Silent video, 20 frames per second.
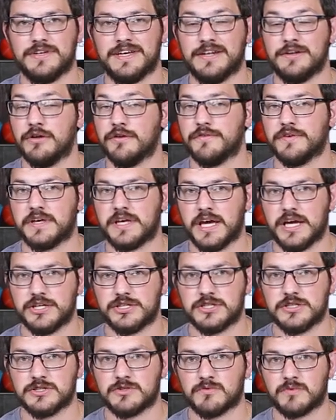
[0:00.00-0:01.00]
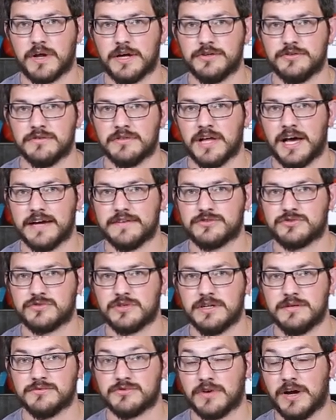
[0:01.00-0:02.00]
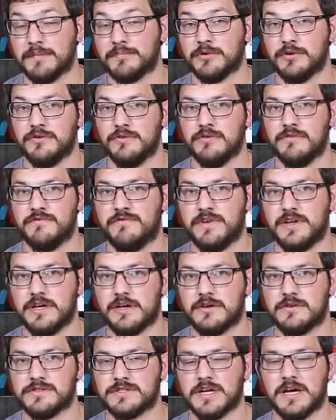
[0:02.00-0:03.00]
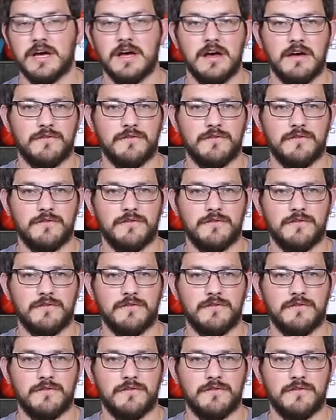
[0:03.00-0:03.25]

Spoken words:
You get notifications when I do live streams or upload new videos.